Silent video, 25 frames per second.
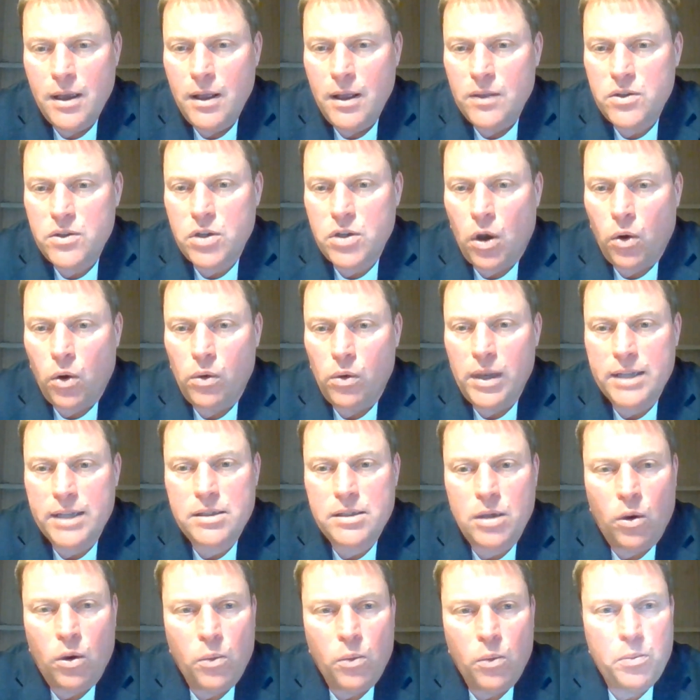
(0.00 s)
So
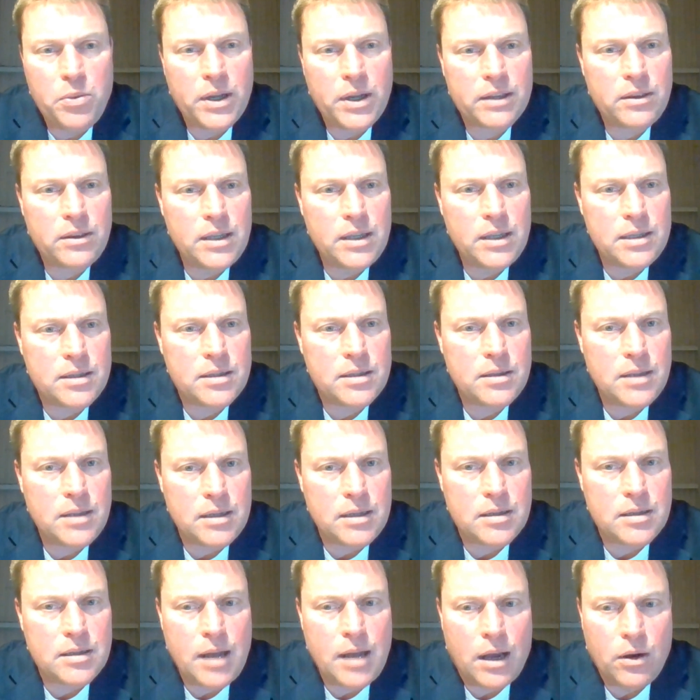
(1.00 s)
let's hope that
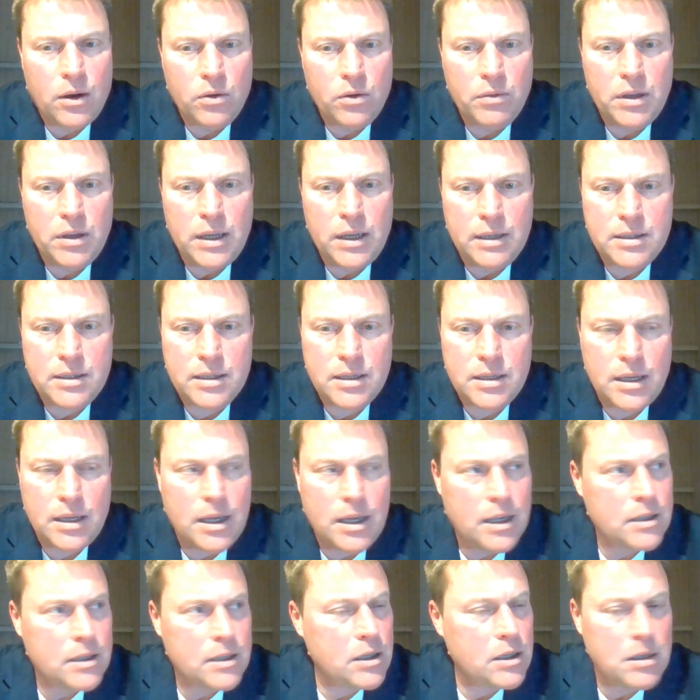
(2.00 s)
this now
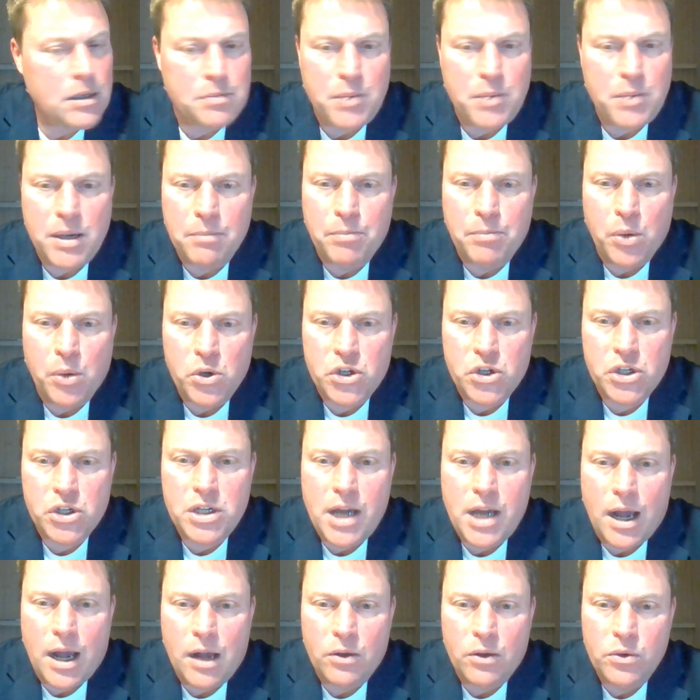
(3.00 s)
is being pushed
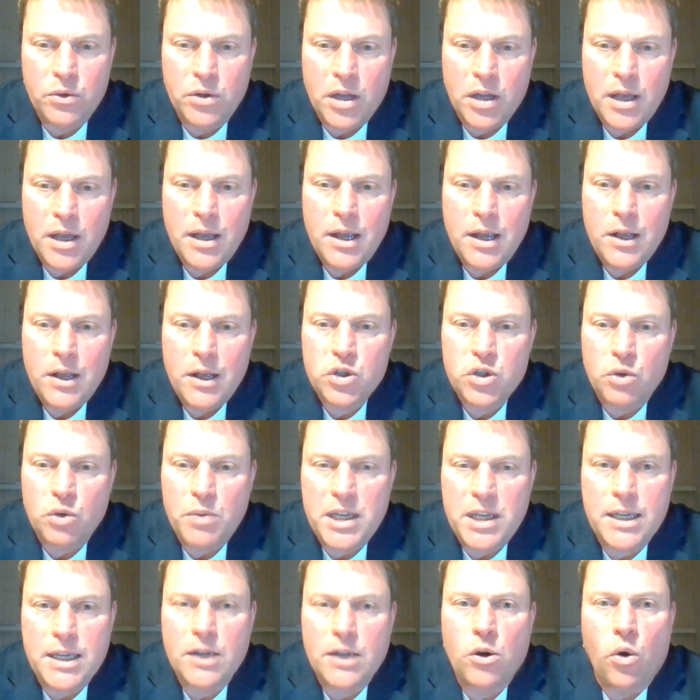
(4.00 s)
down so
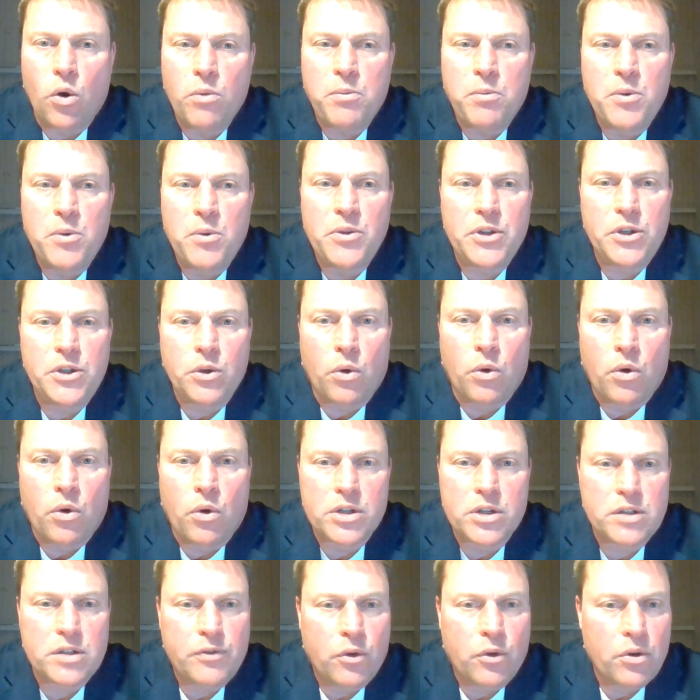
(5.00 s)
we can open the
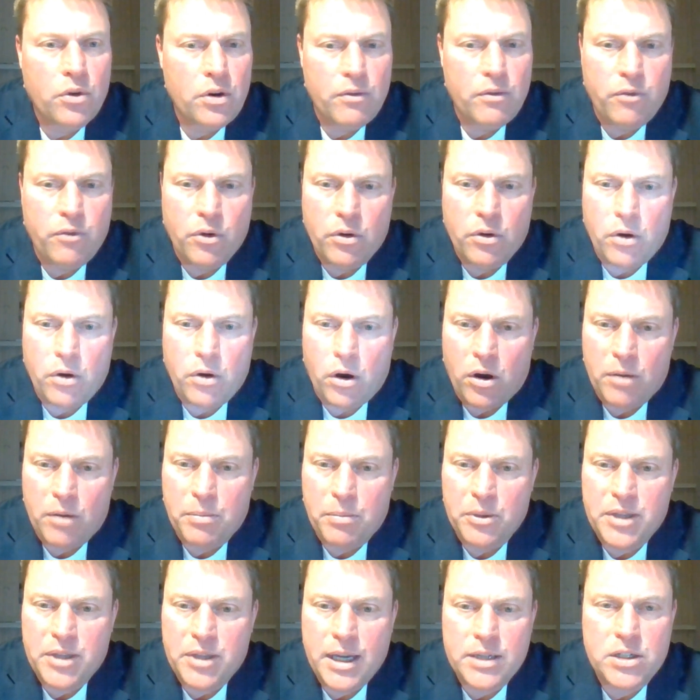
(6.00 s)
doors for our
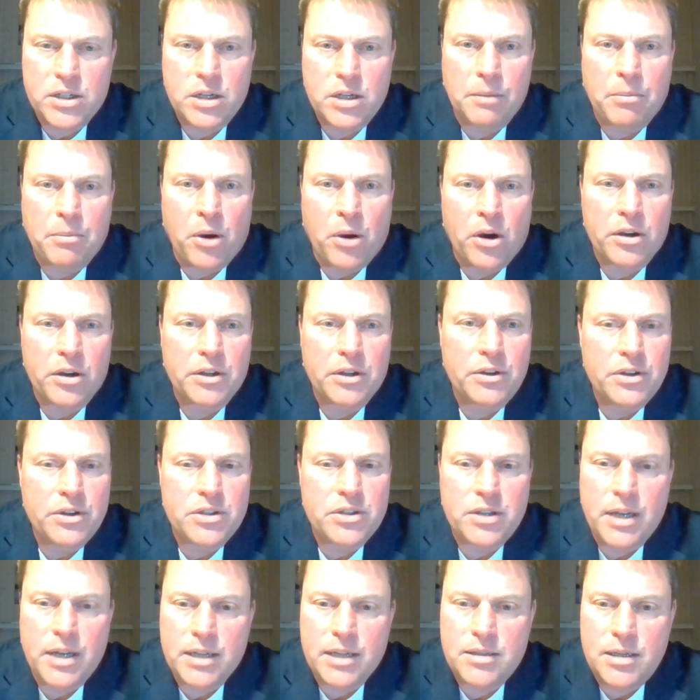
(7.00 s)
potential
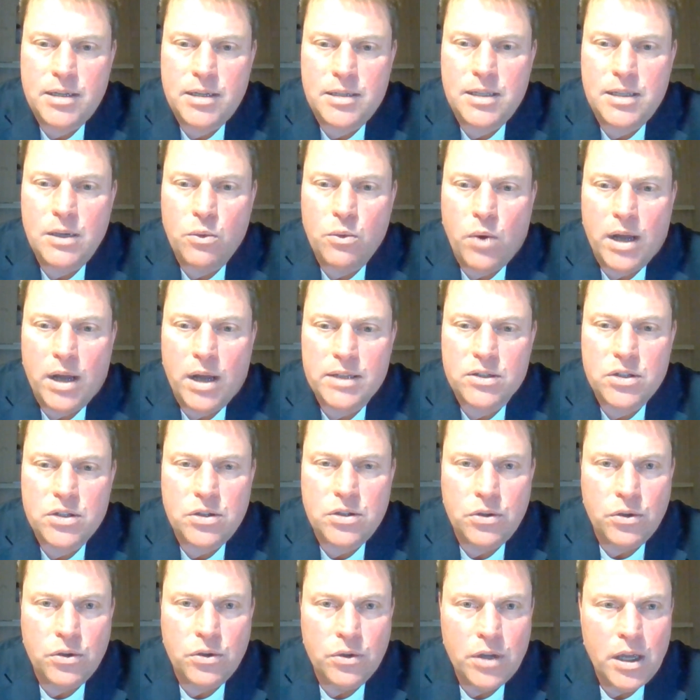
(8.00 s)
partners and existing ones
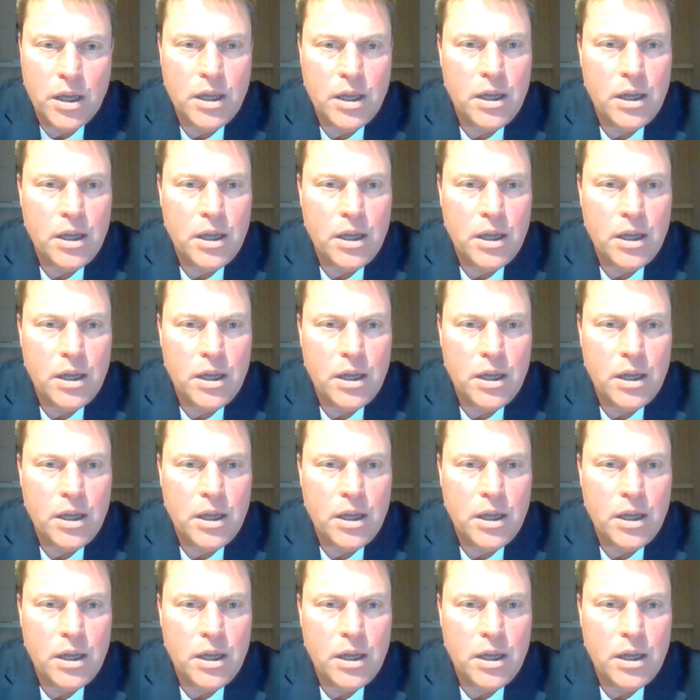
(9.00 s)
to